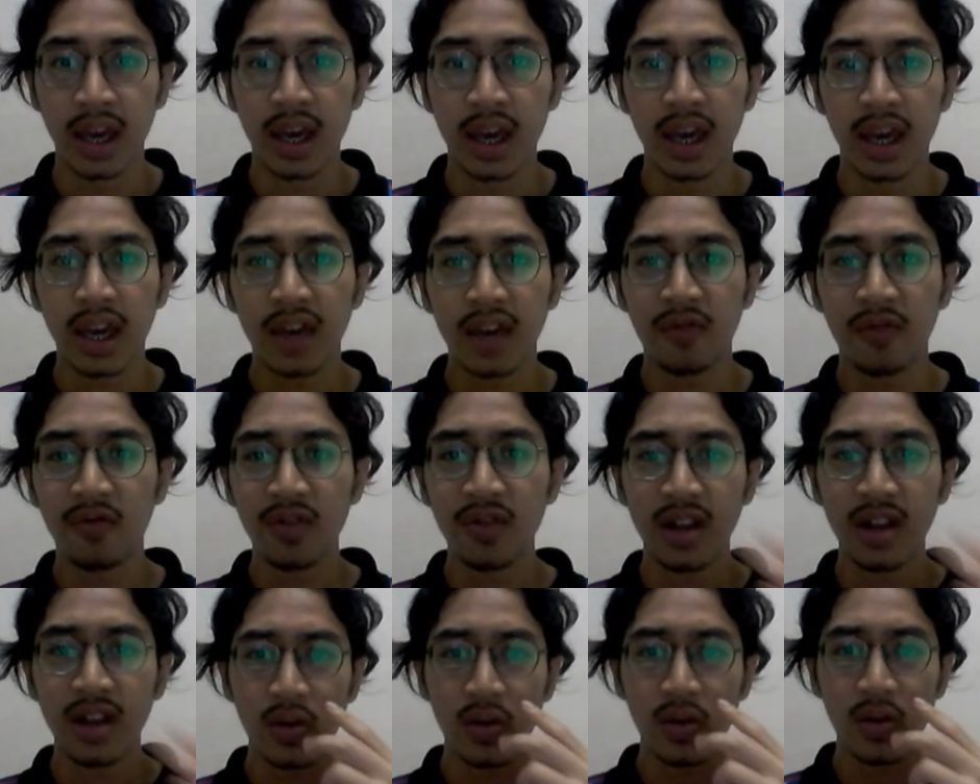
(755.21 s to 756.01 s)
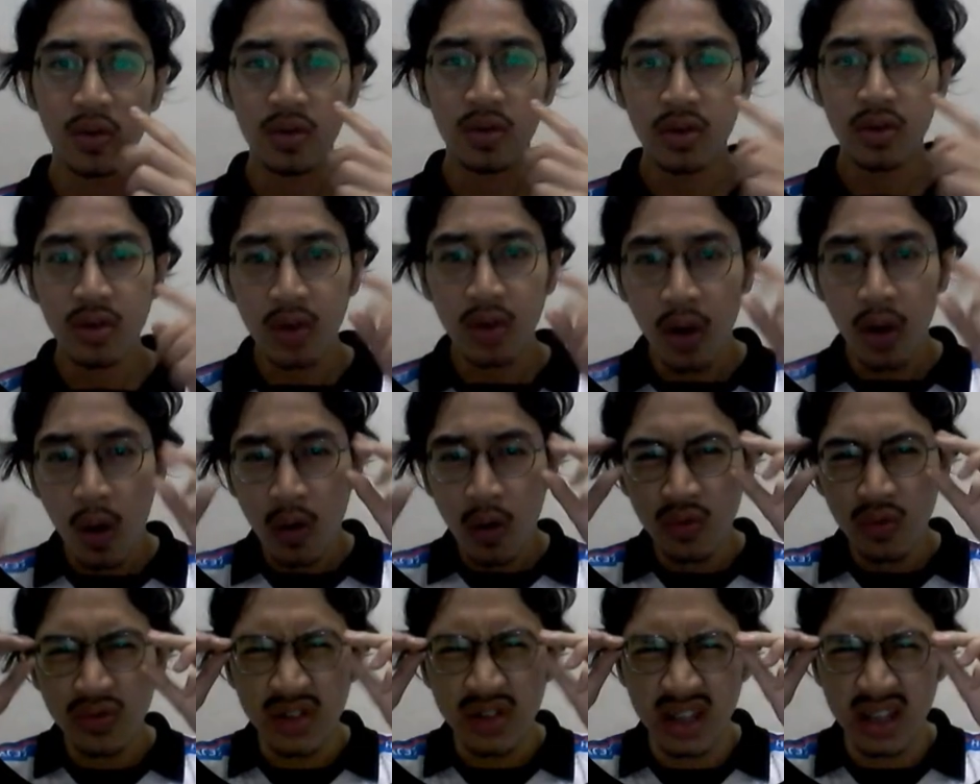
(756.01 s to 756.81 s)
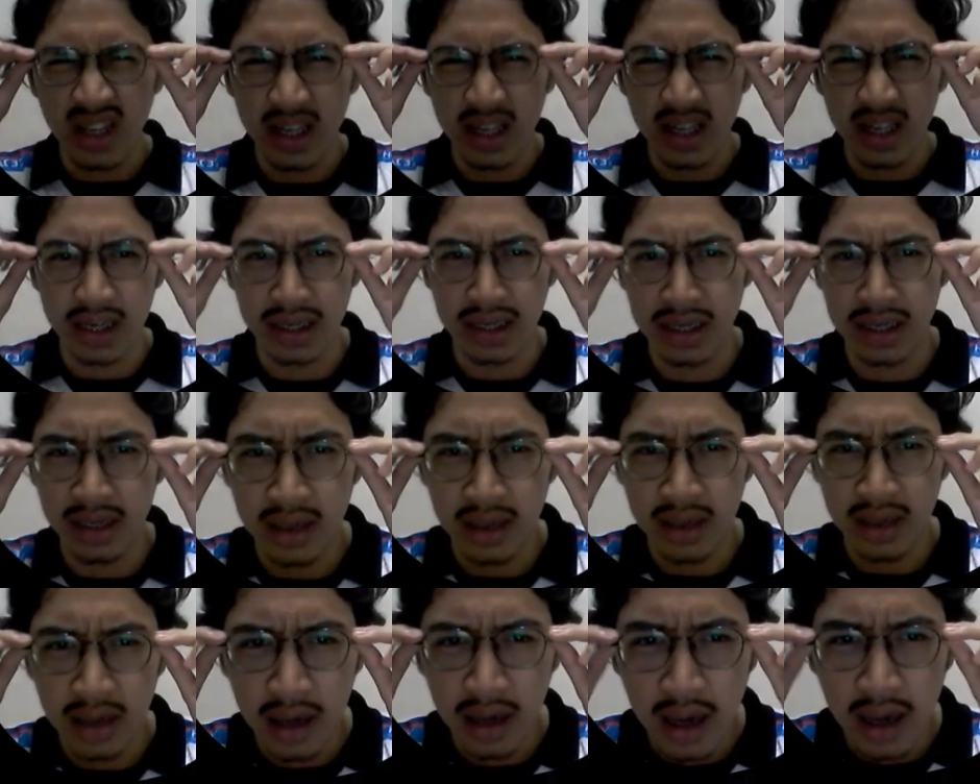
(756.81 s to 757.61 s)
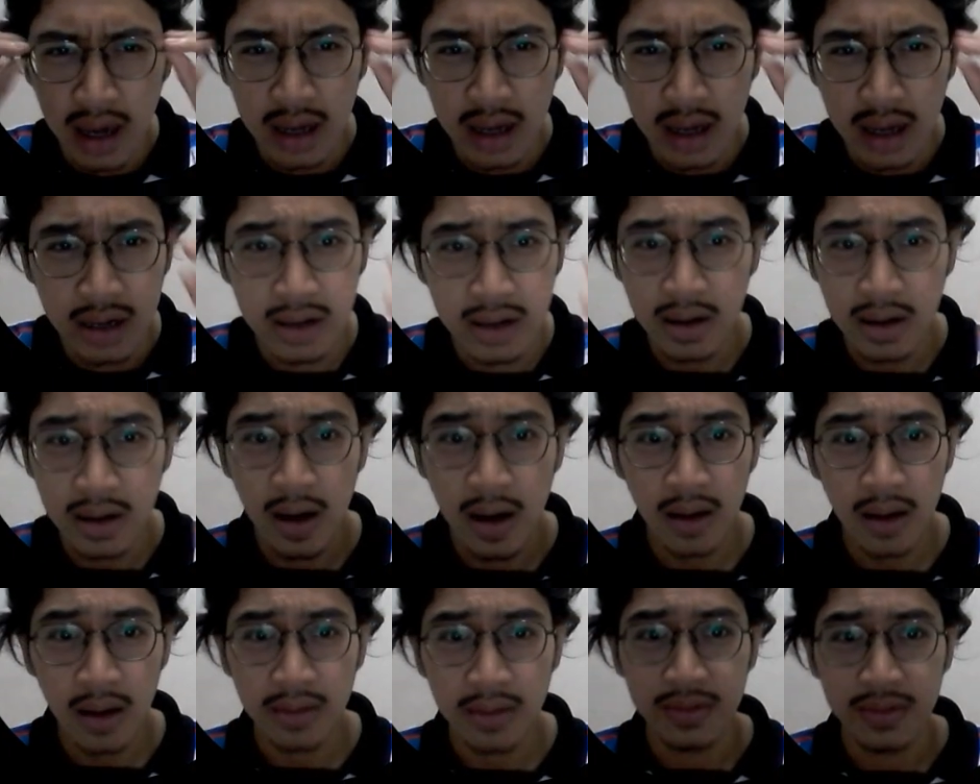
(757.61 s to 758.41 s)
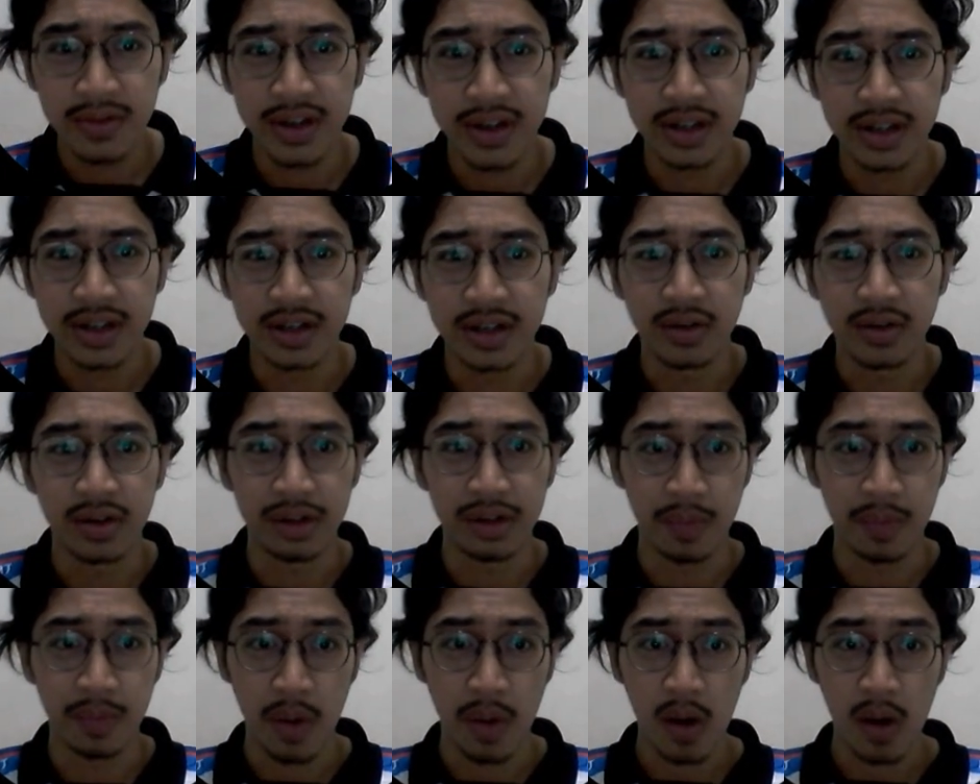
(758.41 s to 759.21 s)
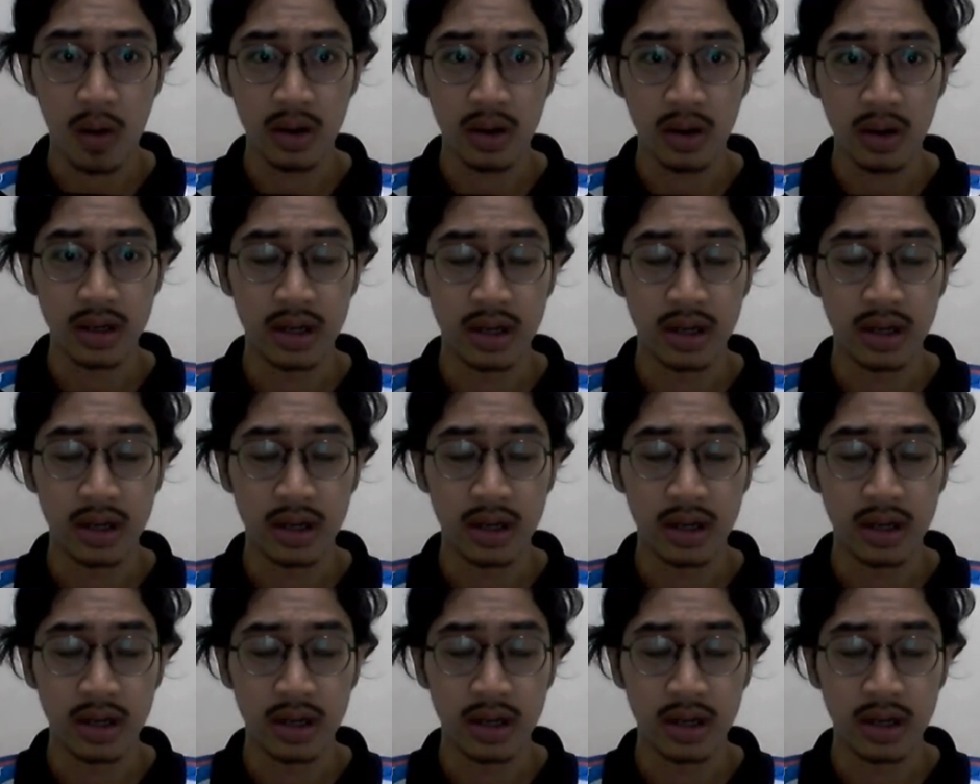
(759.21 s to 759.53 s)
If we look closely, the color gradient on the plot,